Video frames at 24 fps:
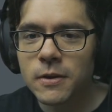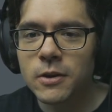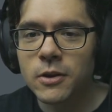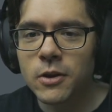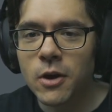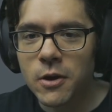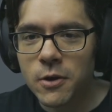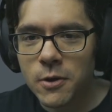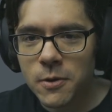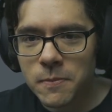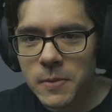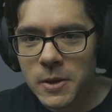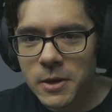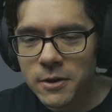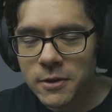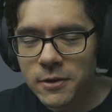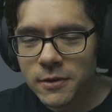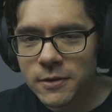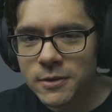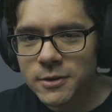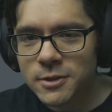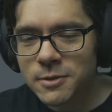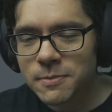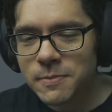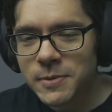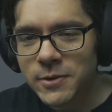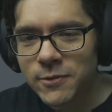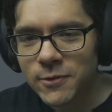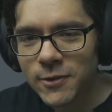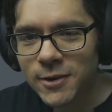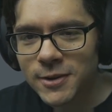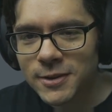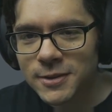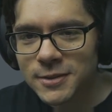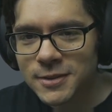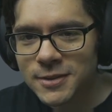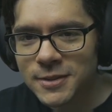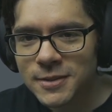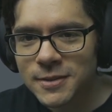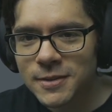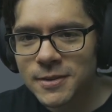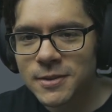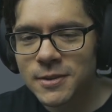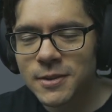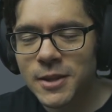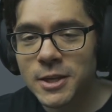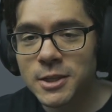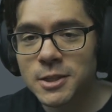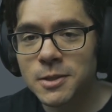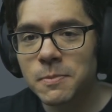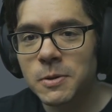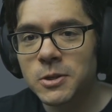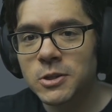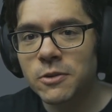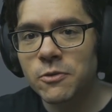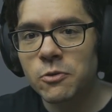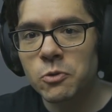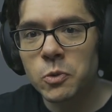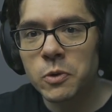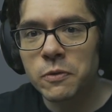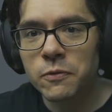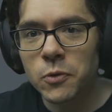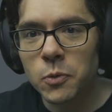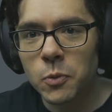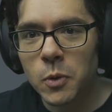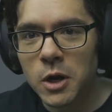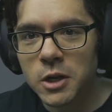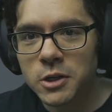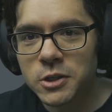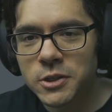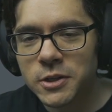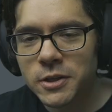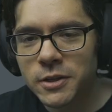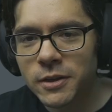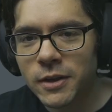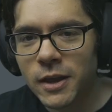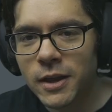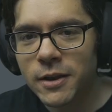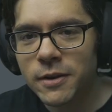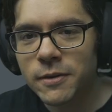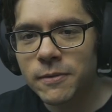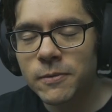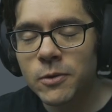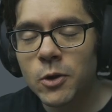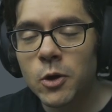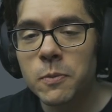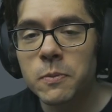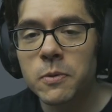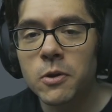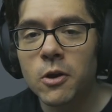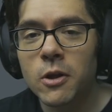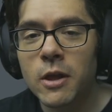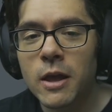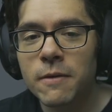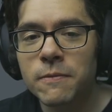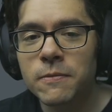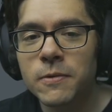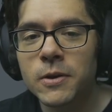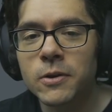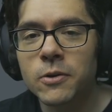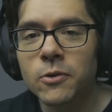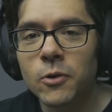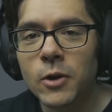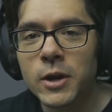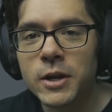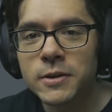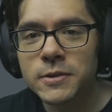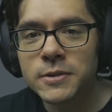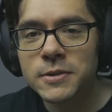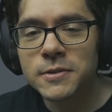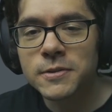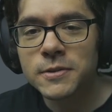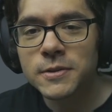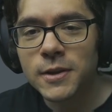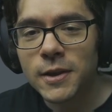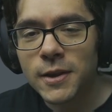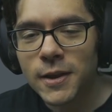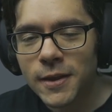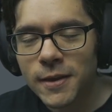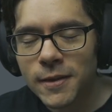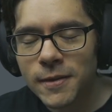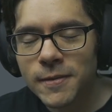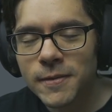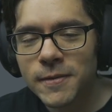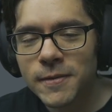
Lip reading: God Home Ending speedruns. Thanks so much everyone for watching, and hope you all have a great day.